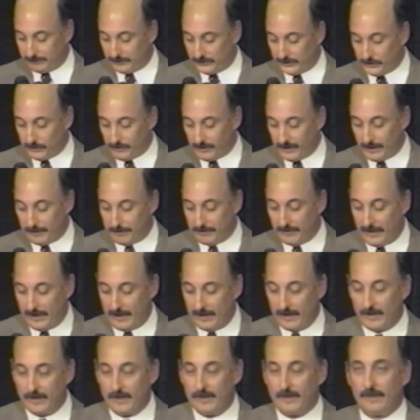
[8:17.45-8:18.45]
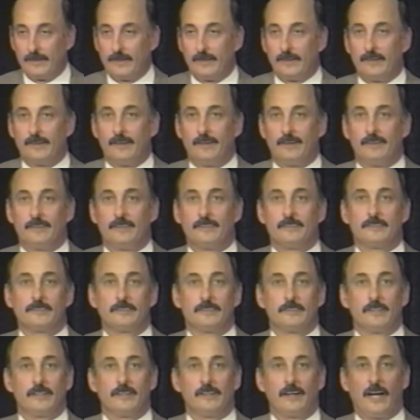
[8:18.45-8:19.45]
blew up.
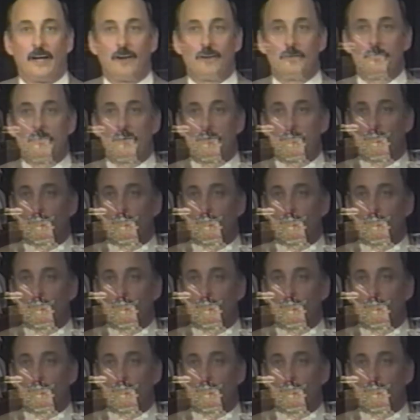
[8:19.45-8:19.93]
I remember